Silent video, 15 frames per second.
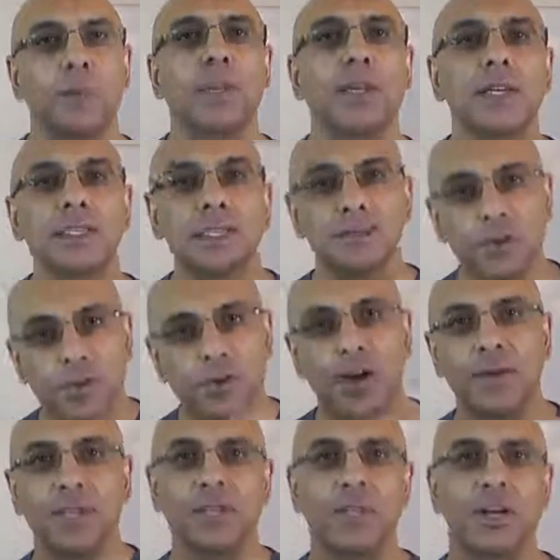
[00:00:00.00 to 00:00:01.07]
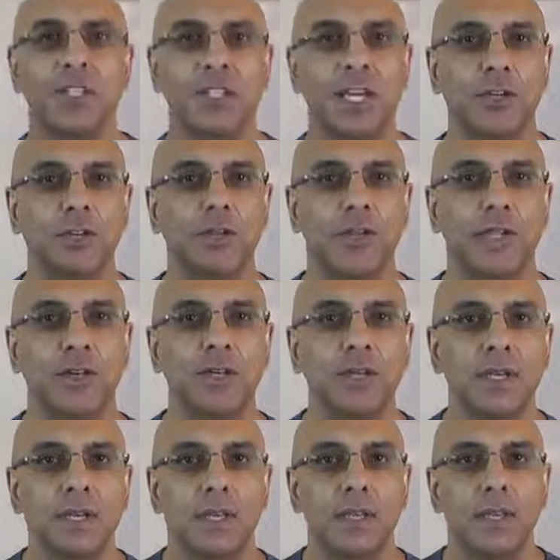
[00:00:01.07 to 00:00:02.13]
Please subscribe to my channel
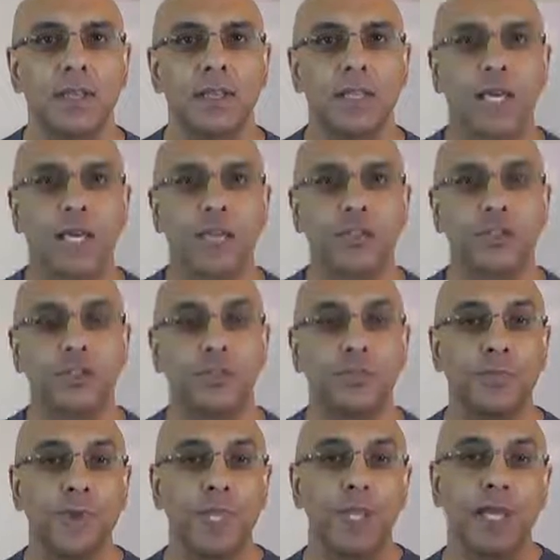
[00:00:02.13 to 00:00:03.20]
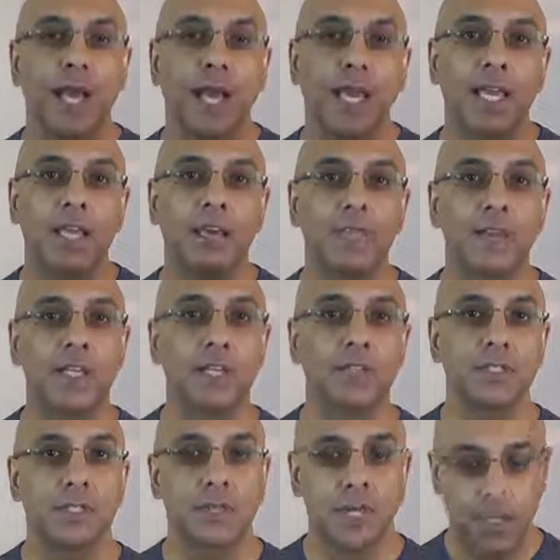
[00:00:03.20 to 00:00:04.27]
below. There should be a
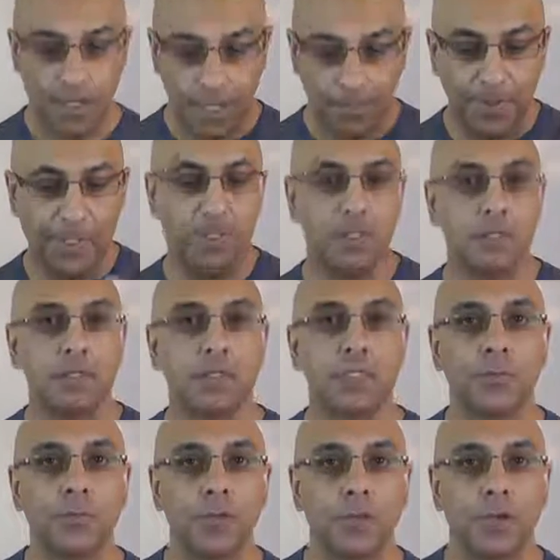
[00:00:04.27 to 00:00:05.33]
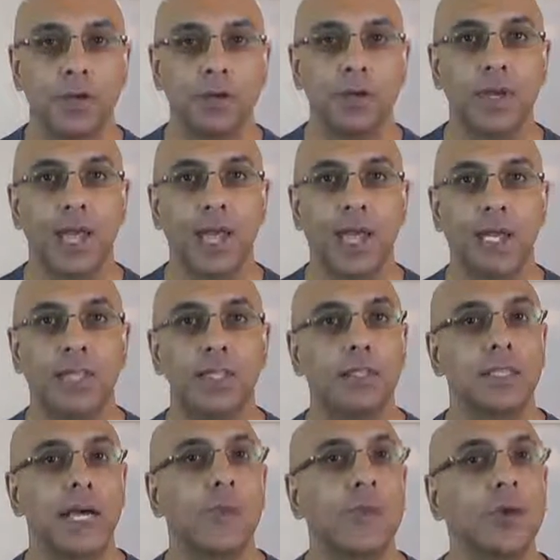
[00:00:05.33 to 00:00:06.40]
video, a button somewhere below,
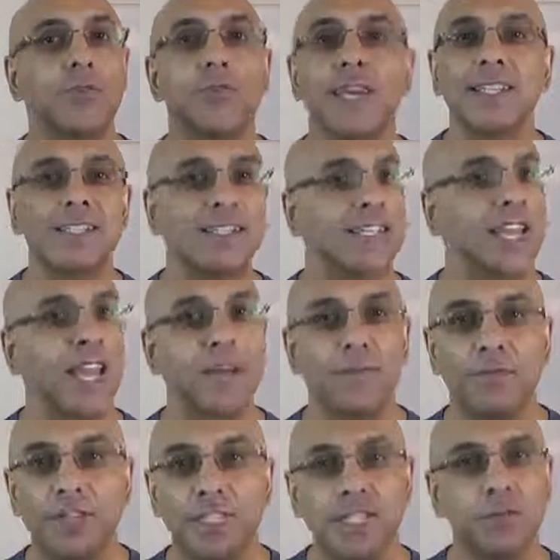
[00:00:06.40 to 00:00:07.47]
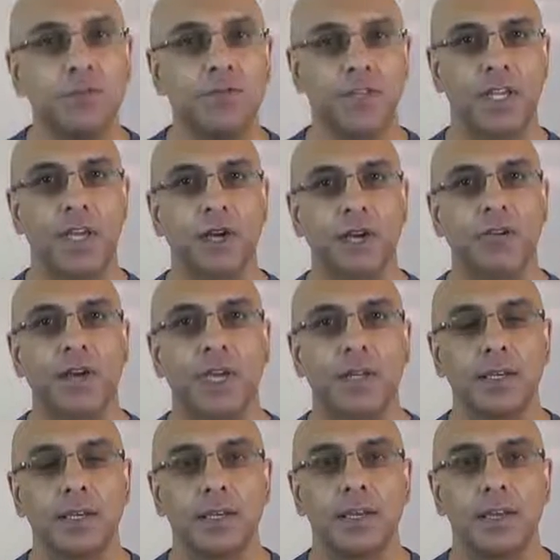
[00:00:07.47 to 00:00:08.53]
and that way get to see every single video I
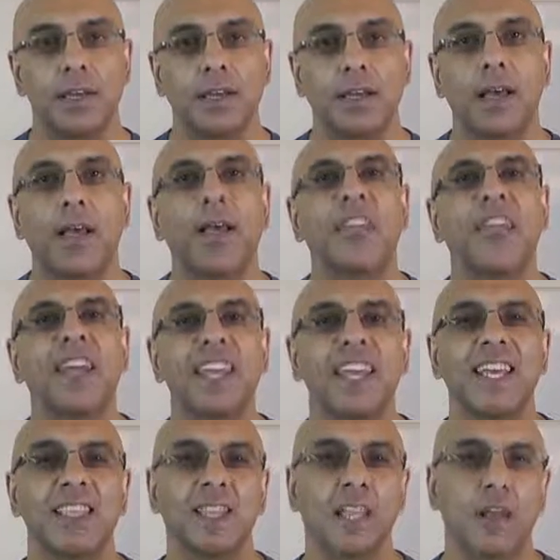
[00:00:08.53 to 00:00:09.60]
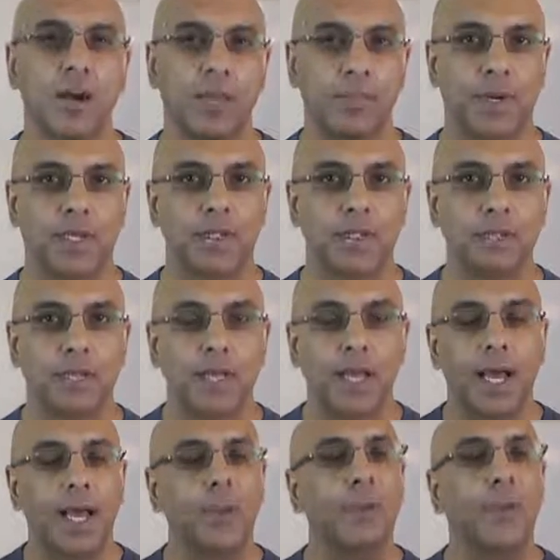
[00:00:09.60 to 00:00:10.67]
create. Then hit the like button
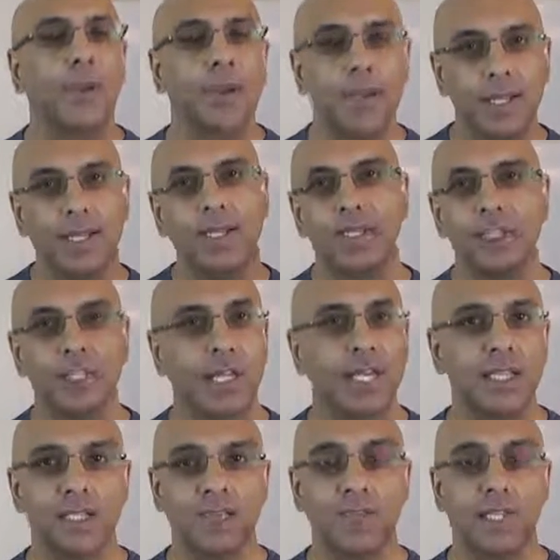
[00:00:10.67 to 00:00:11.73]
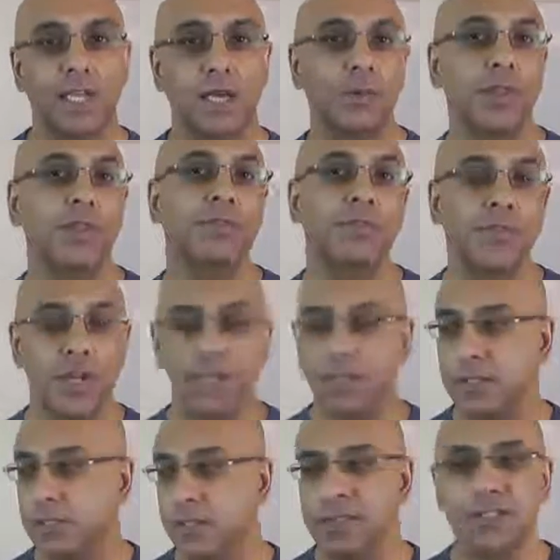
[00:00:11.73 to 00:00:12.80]
and please share this video with your
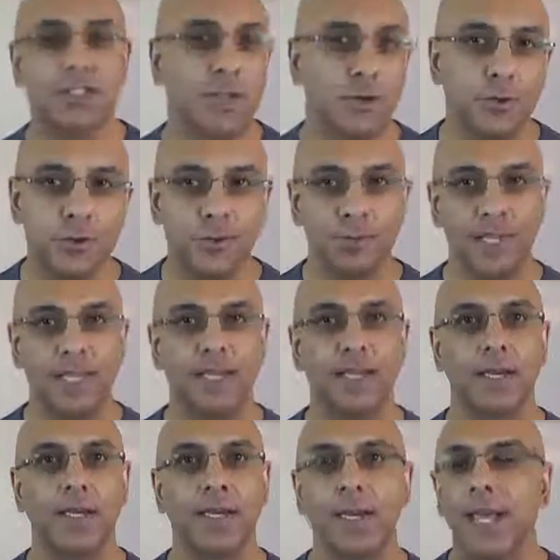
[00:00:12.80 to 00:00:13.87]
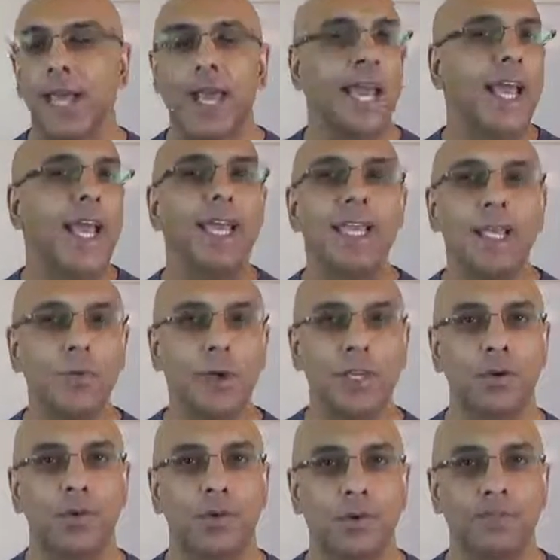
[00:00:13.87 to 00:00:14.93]
friends on social media, anywhere
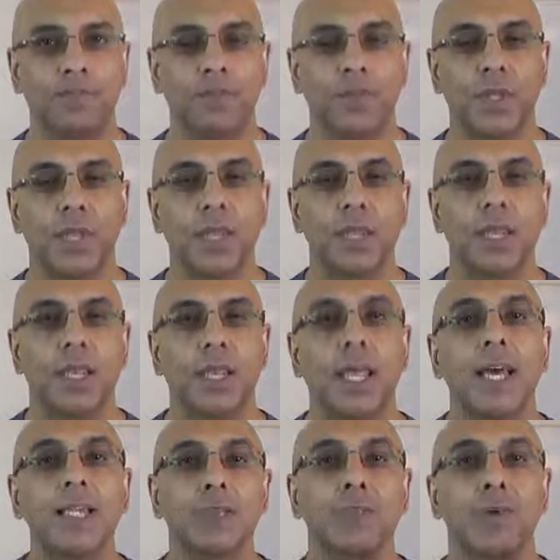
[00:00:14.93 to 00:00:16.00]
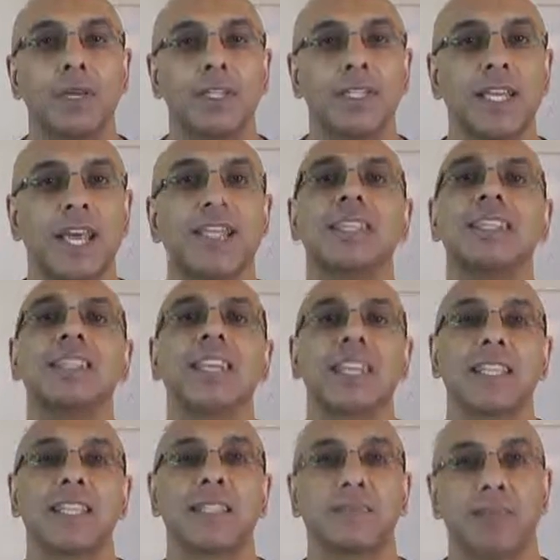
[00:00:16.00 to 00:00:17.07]
you want. Let's work together to
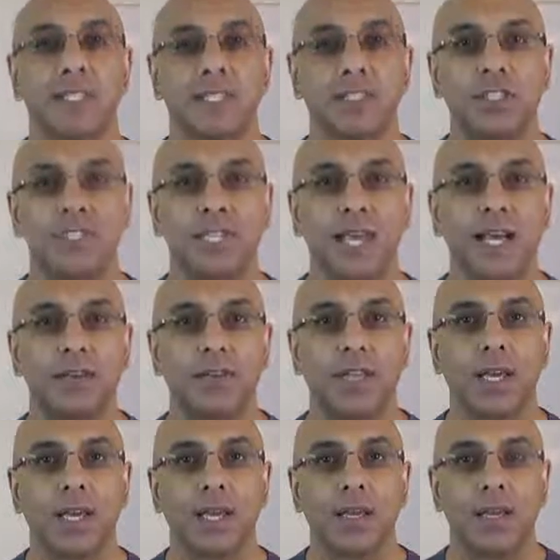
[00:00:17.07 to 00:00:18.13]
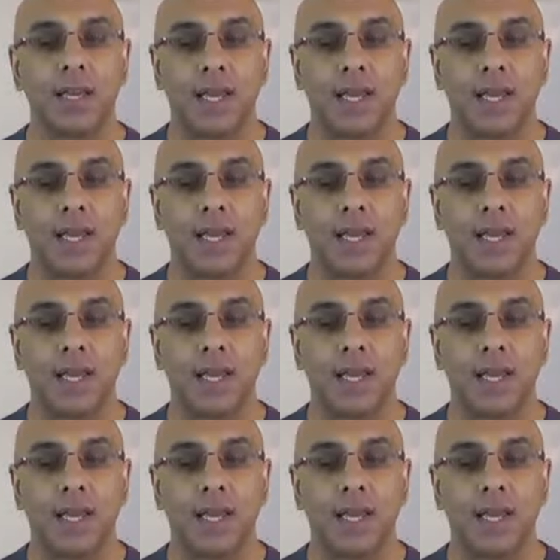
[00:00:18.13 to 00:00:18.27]
get these messages out there.